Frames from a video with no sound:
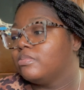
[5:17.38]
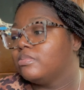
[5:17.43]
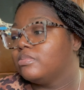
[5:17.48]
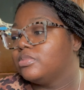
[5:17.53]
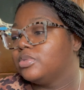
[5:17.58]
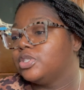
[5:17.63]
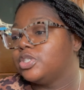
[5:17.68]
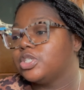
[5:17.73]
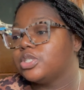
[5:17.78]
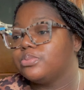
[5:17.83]

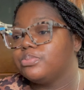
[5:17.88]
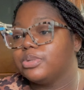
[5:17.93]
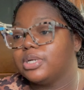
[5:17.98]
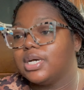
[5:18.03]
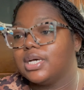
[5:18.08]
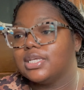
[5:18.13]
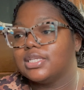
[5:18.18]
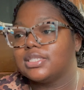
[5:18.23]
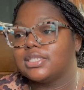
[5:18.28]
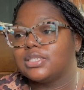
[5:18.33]
just
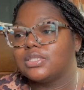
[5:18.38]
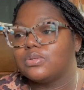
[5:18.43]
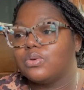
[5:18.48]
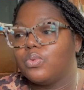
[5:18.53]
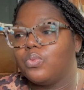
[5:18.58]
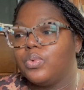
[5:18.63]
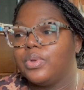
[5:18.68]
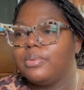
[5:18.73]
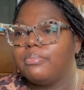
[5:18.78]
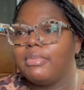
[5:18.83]
because
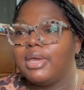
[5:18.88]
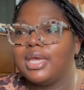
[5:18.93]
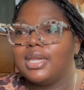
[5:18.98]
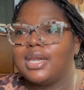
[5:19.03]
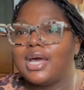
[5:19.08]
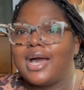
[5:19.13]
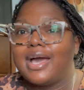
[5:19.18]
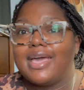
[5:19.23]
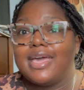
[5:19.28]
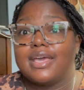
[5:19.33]
we may
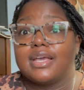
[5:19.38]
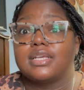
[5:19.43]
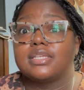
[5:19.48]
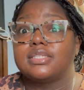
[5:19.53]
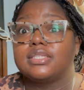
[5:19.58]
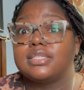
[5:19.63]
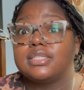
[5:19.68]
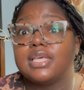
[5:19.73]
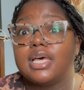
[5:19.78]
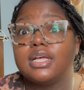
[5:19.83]
not
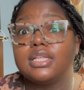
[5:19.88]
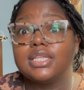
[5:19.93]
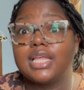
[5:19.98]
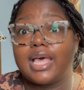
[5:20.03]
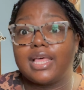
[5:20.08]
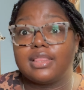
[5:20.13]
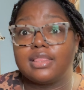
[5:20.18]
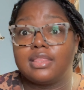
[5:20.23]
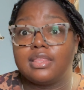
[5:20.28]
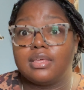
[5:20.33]
excel
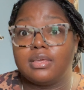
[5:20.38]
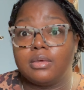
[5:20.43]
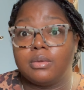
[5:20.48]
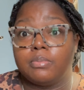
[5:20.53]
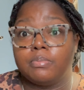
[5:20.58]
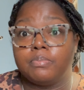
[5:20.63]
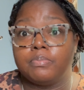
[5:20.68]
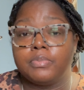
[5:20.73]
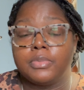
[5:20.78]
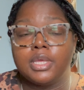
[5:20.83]
at
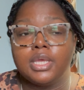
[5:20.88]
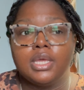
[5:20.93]
them